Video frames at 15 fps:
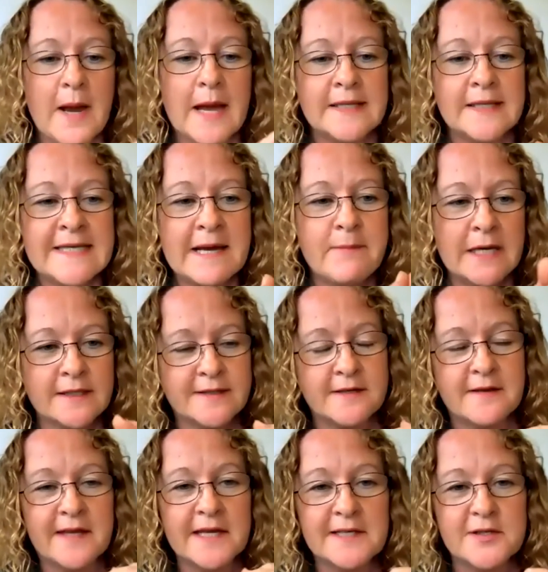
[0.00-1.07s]
pandemics
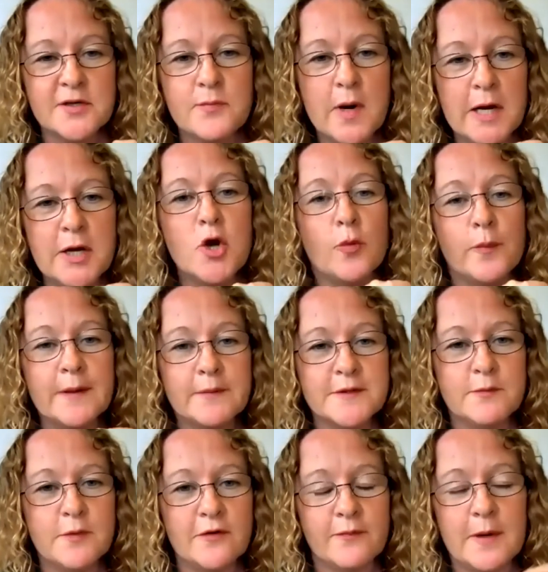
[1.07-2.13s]
and things, you might not be able
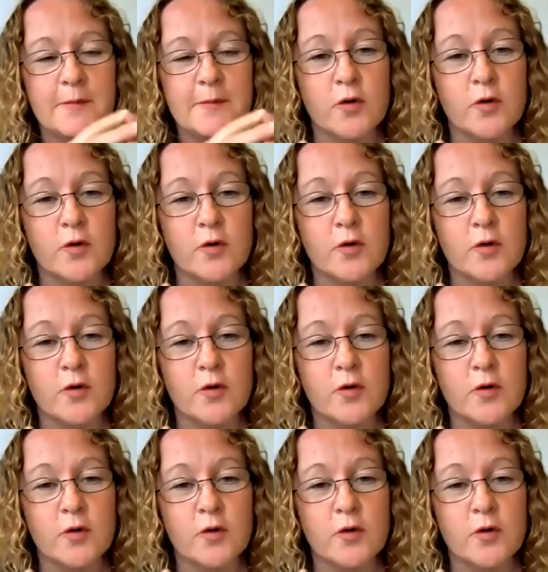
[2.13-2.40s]
to move people,